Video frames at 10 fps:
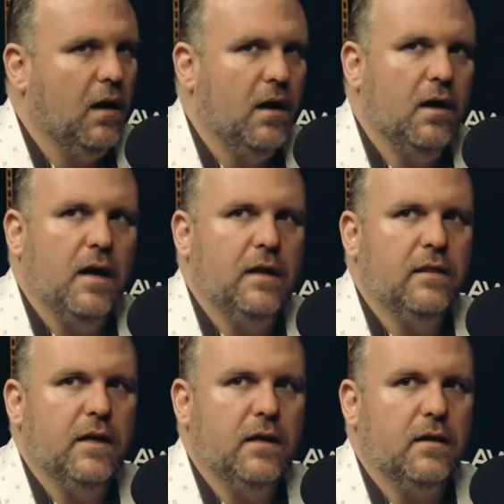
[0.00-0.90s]
Uh, I
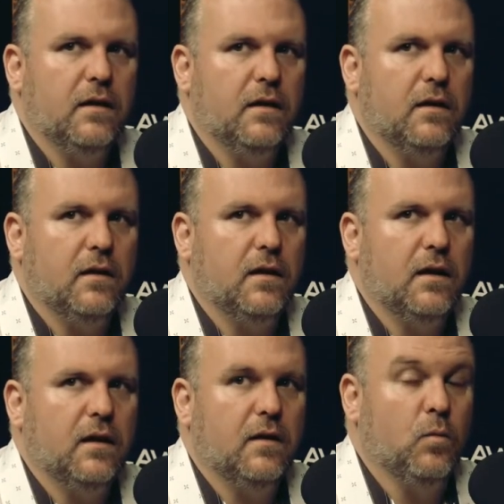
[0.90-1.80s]
think,
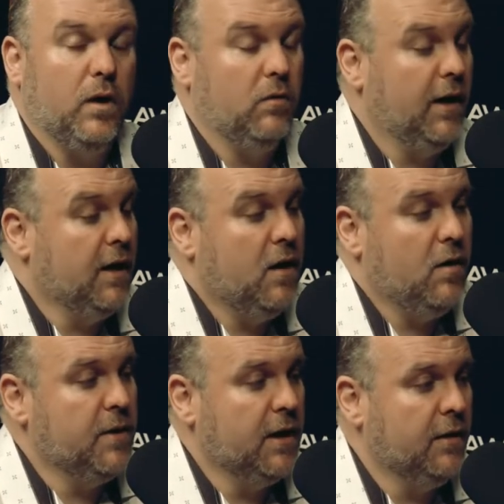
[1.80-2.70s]
well, right now,
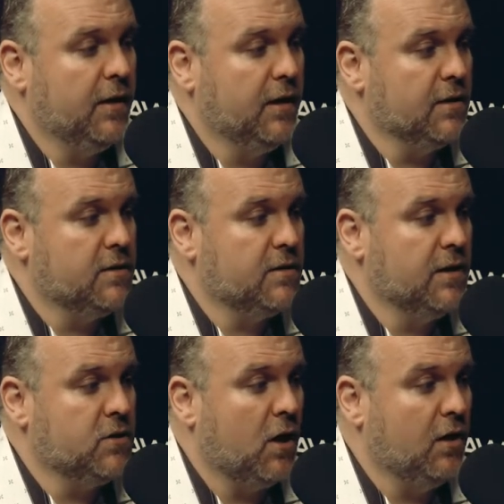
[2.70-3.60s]
I mean, I think it's
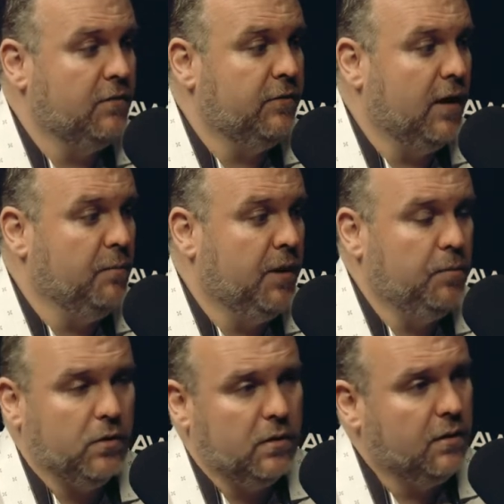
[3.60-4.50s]
it's hard to find
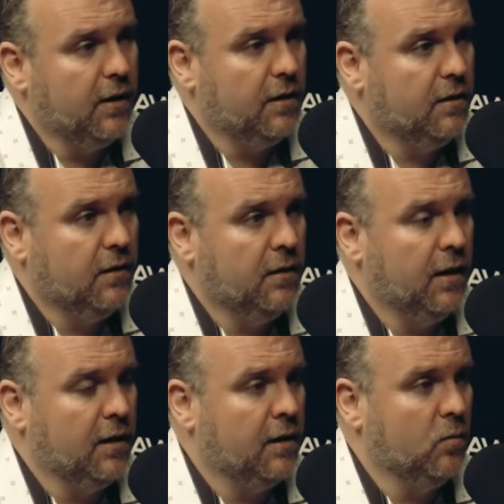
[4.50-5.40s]
people that
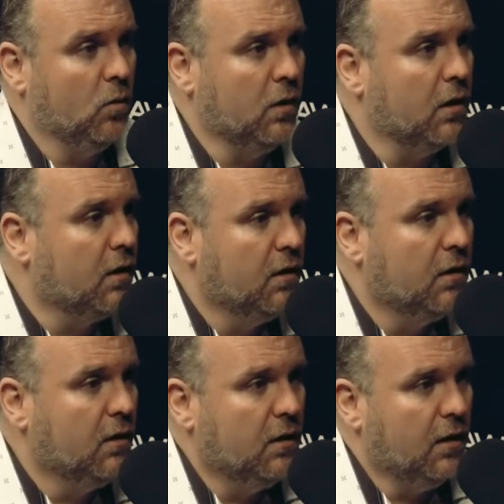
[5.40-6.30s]
that can work
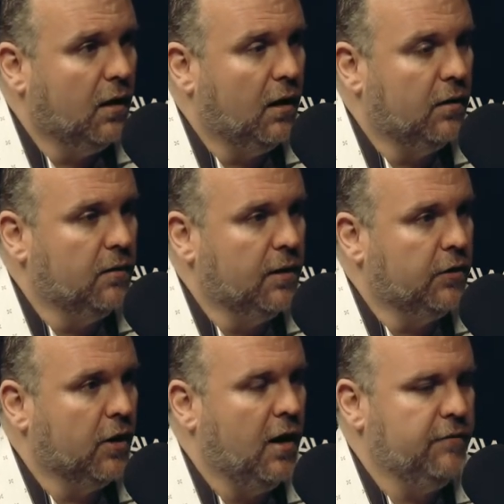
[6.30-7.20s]
uh, in
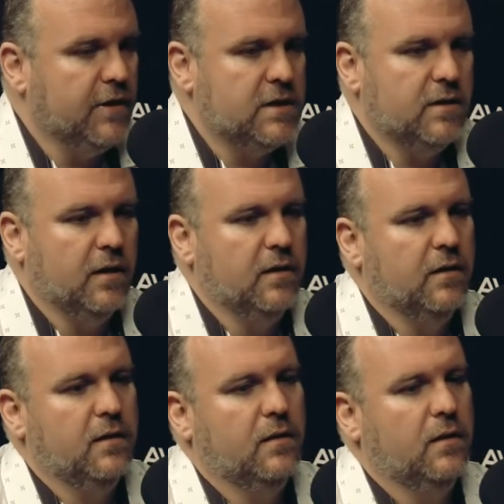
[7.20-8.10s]
your office. The
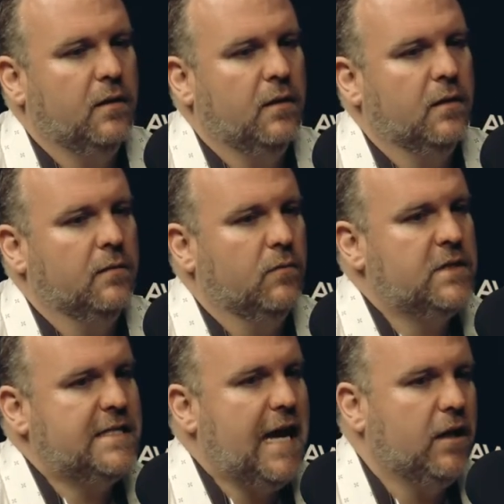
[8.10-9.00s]
the
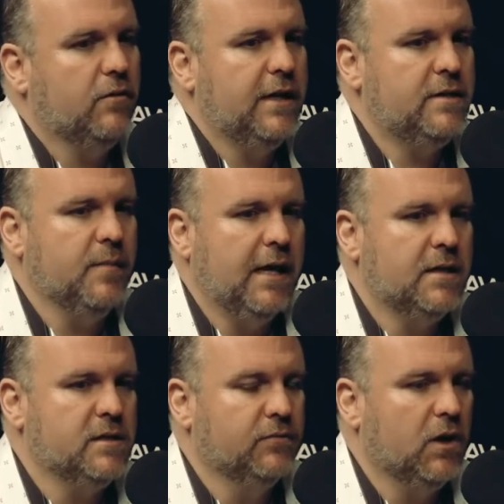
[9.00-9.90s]
salary
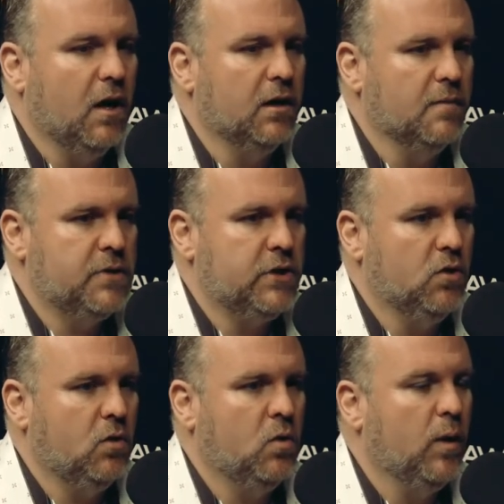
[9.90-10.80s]
demands have gone up
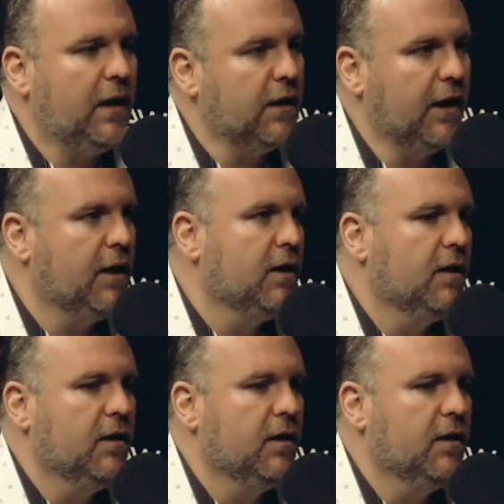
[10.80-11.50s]
so quickly,